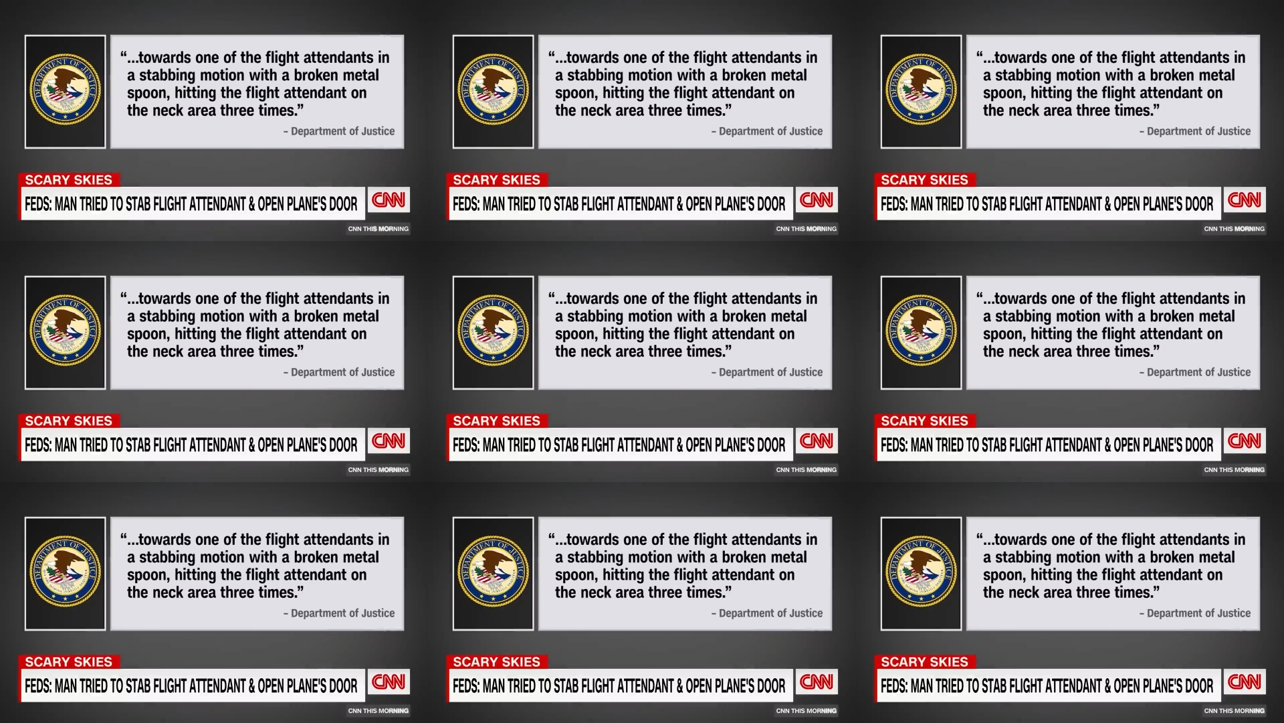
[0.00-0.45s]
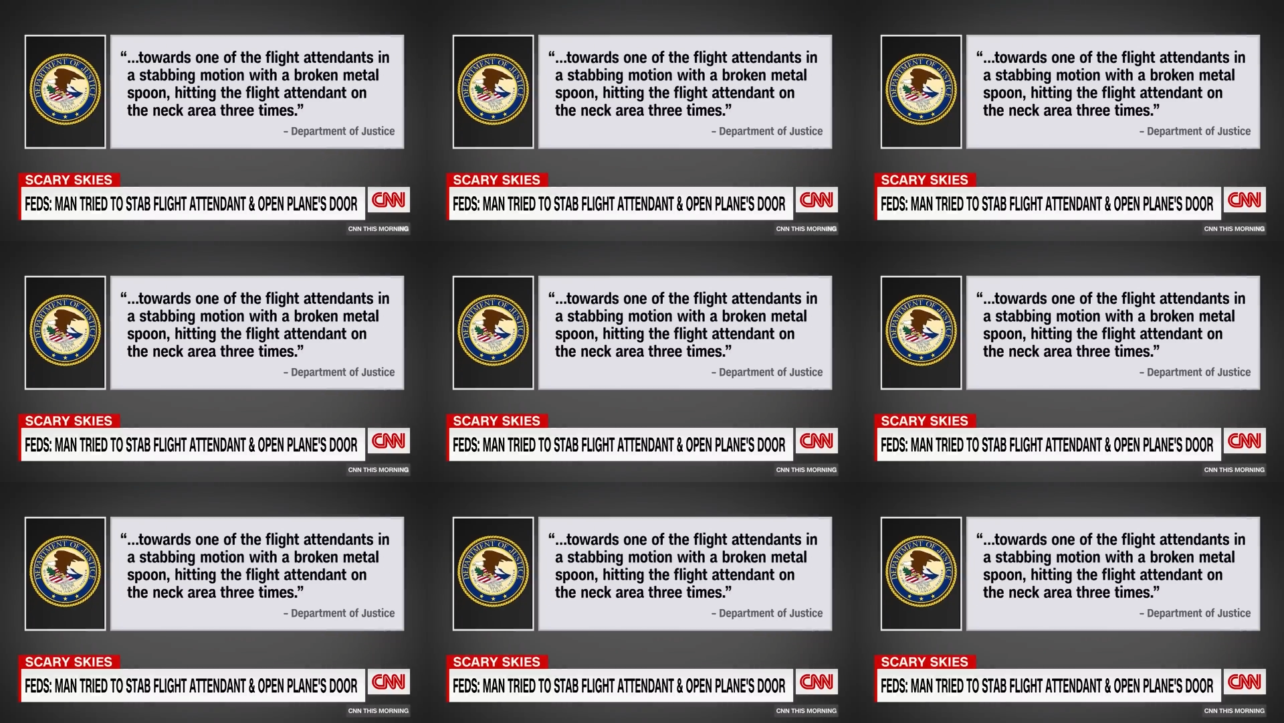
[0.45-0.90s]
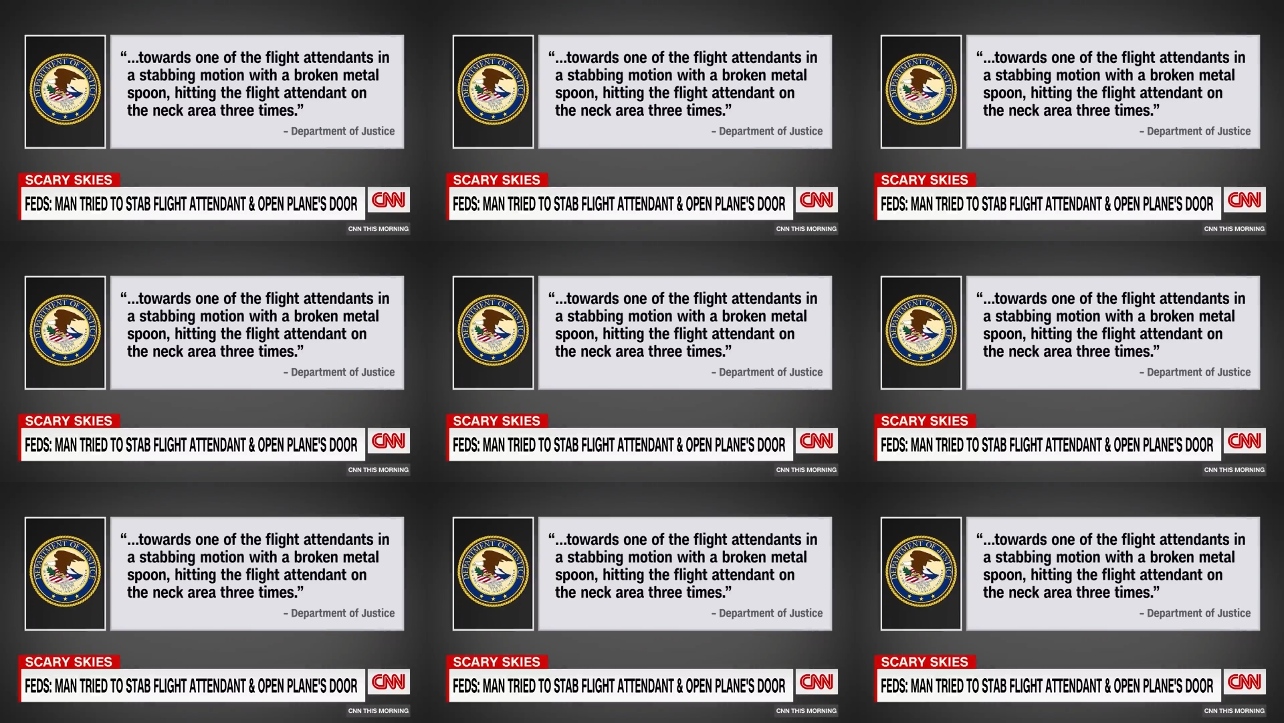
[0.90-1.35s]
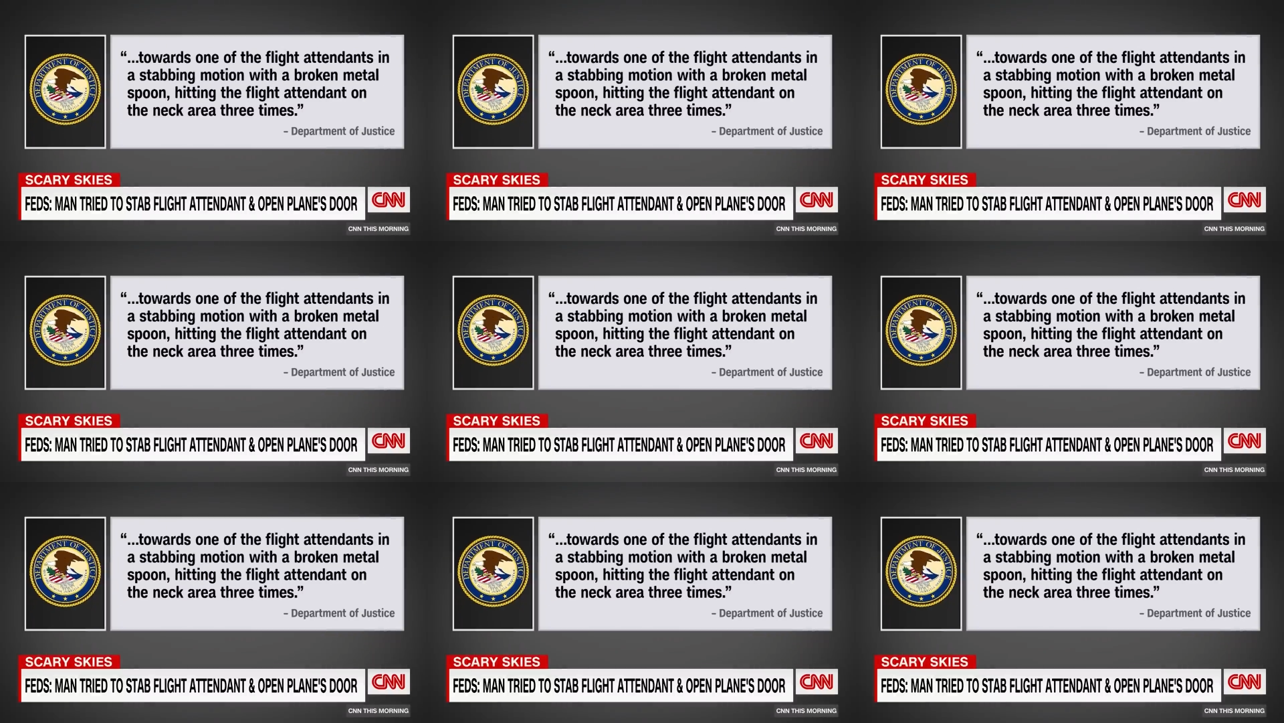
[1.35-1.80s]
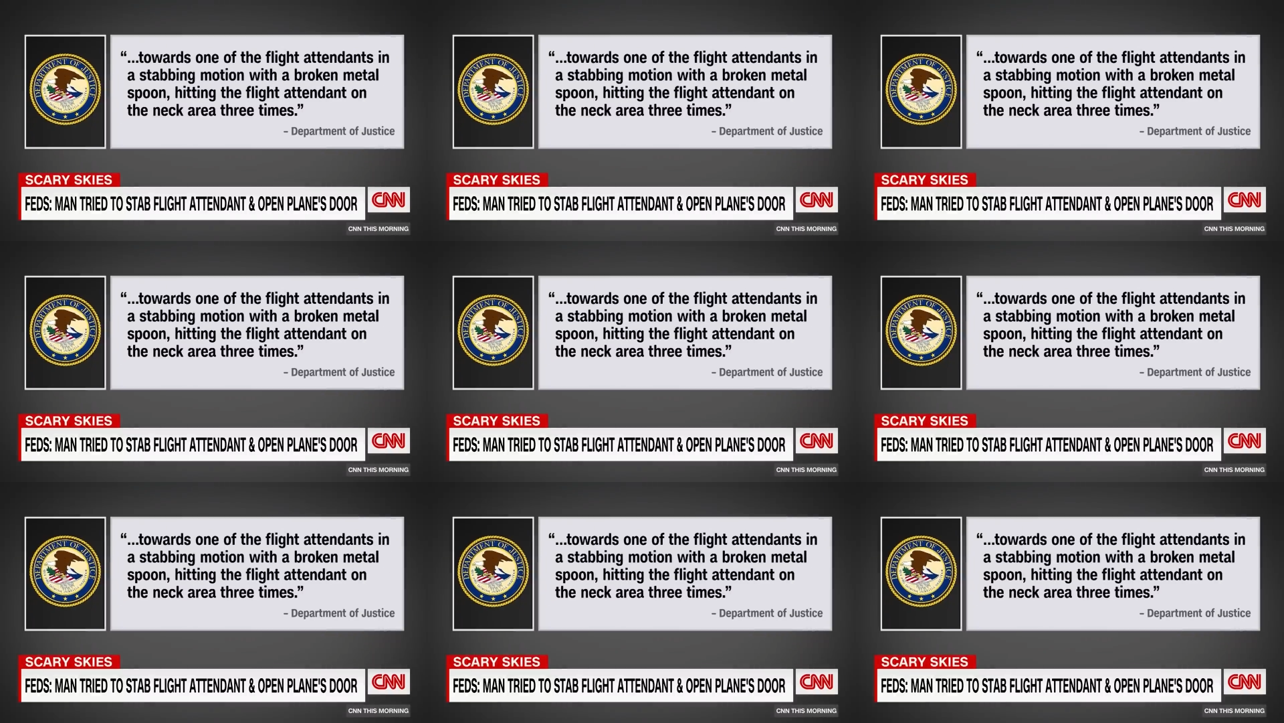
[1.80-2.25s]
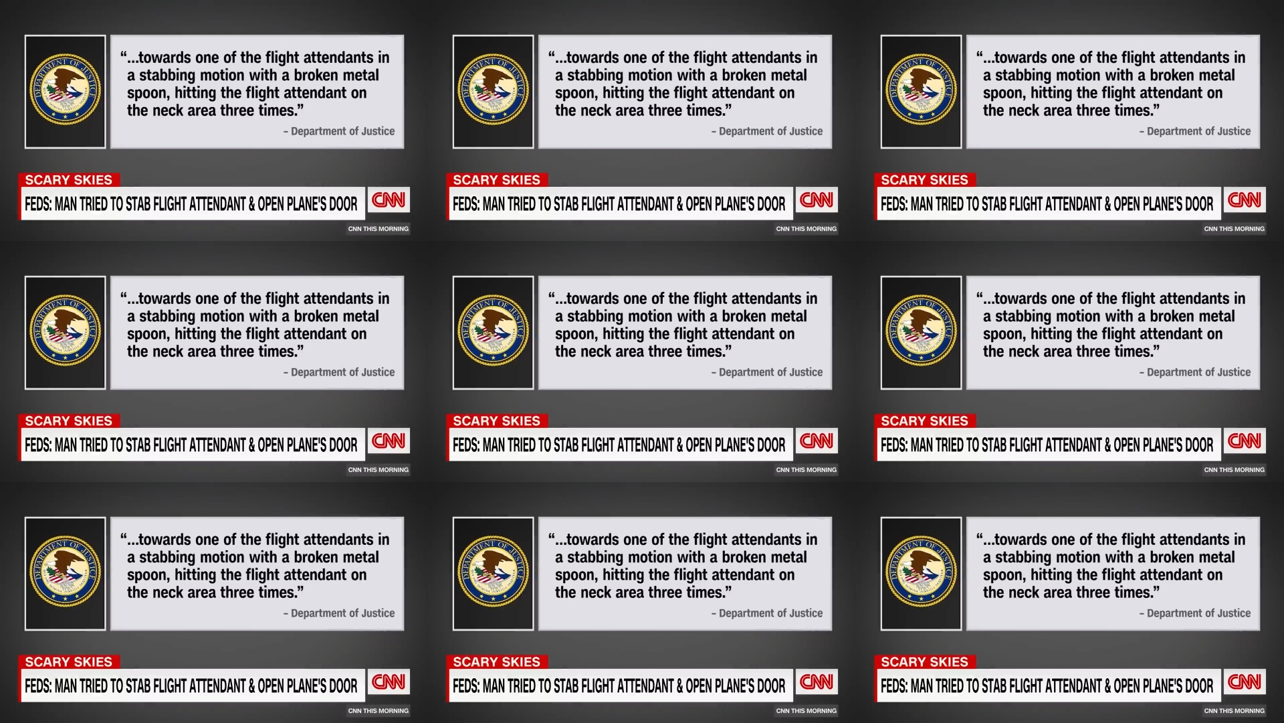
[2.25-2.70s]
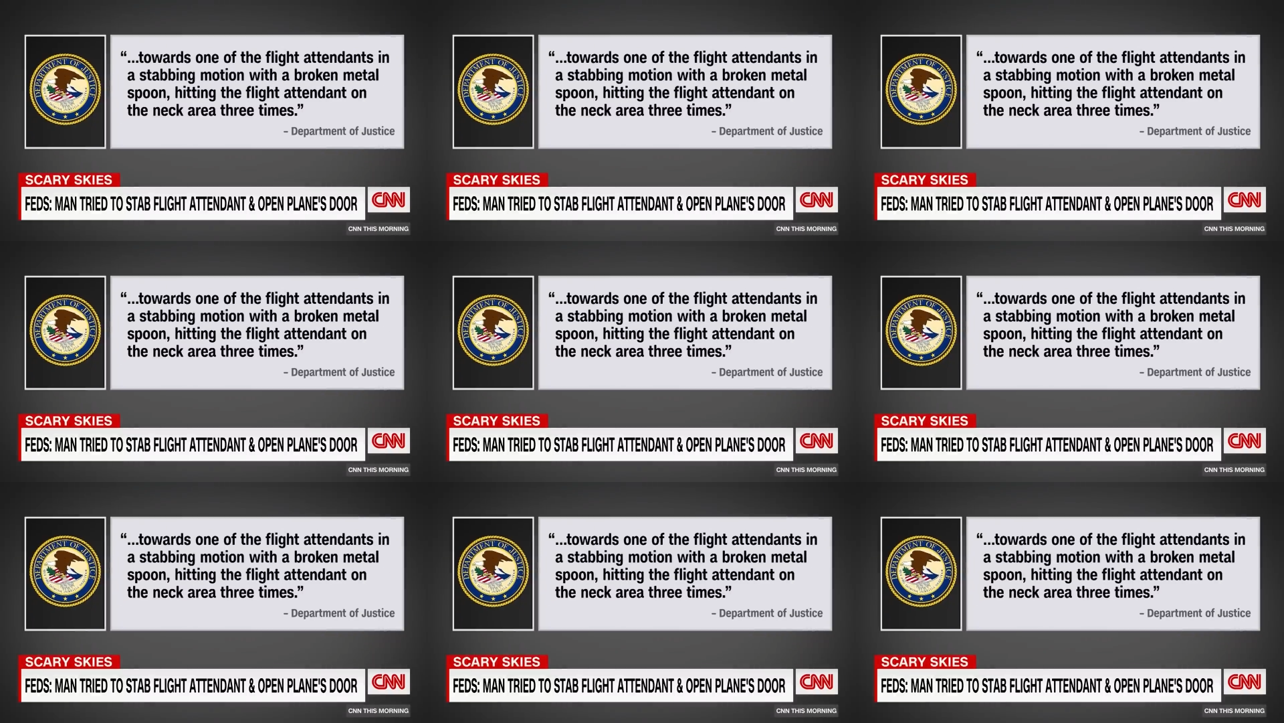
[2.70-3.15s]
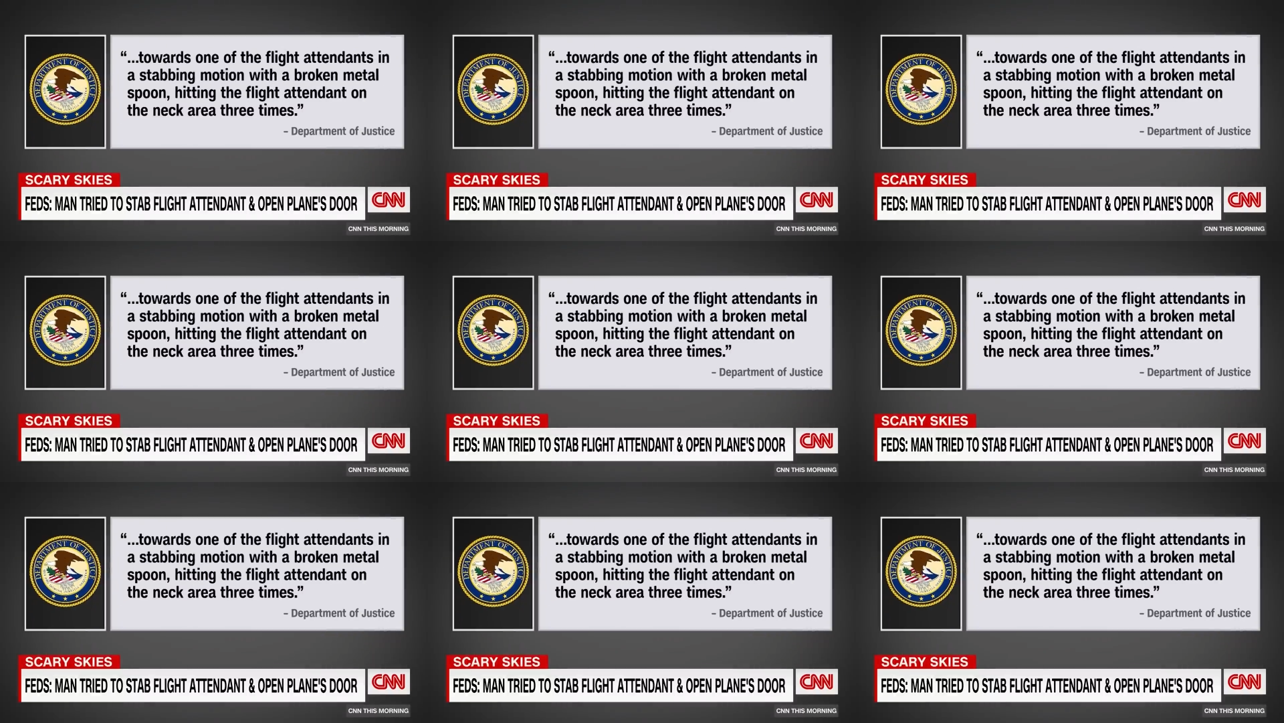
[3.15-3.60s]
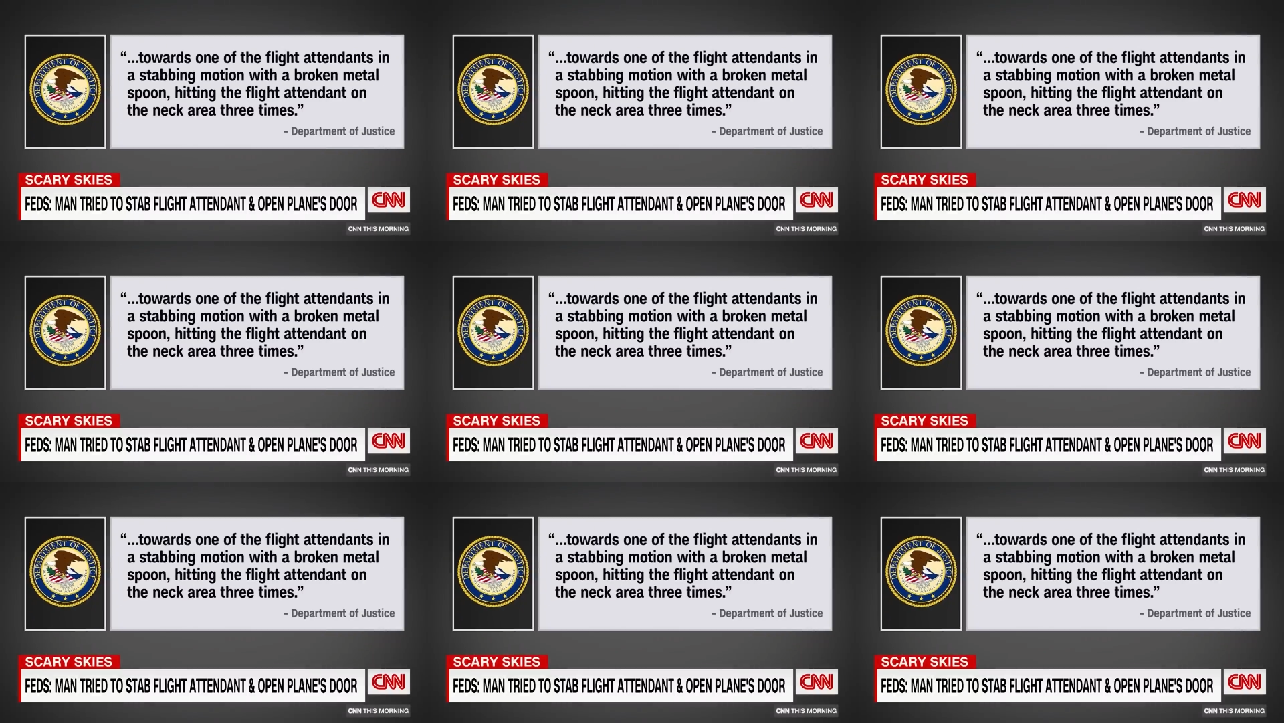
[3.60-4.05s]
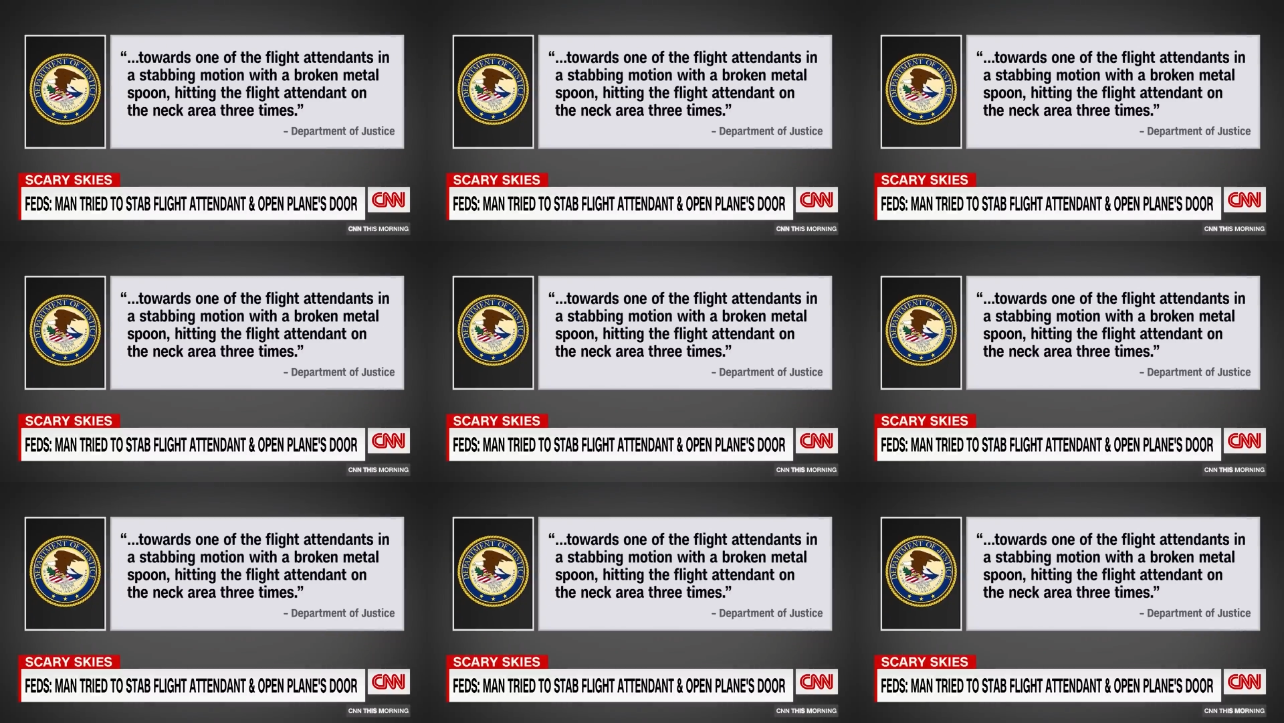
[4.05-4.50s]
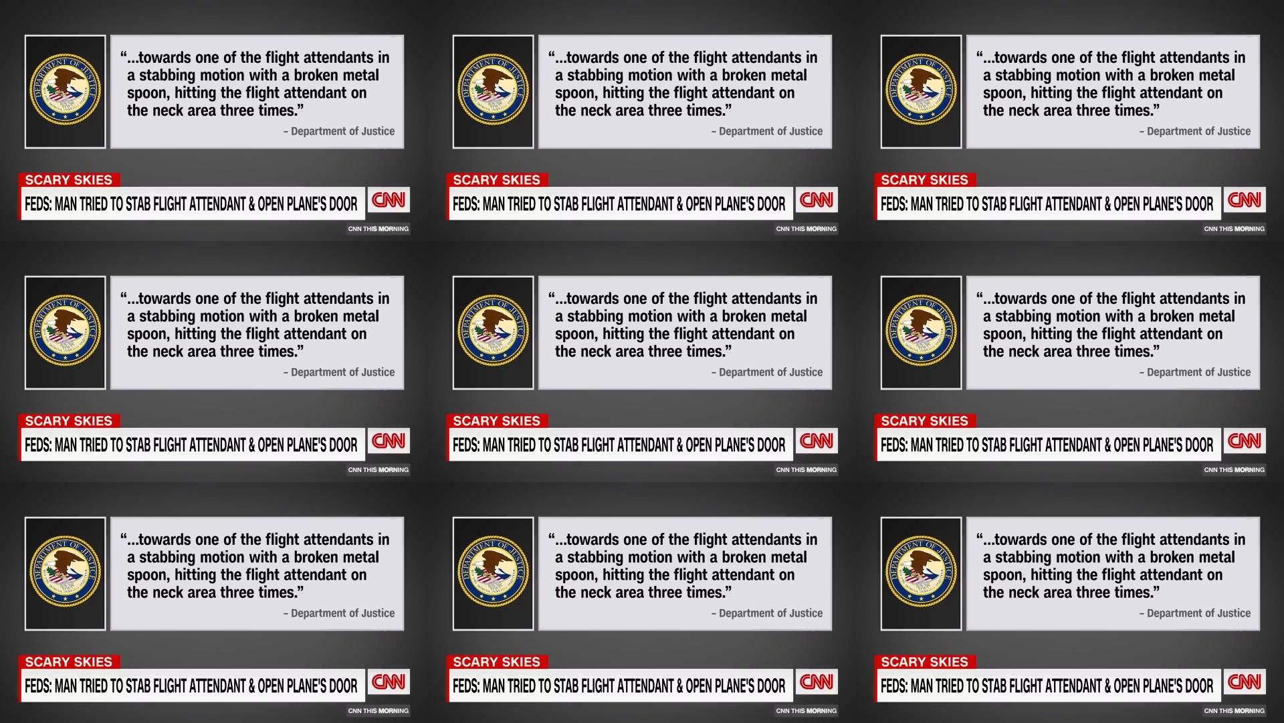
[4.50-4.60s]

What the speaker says: [unreadable: no face in view]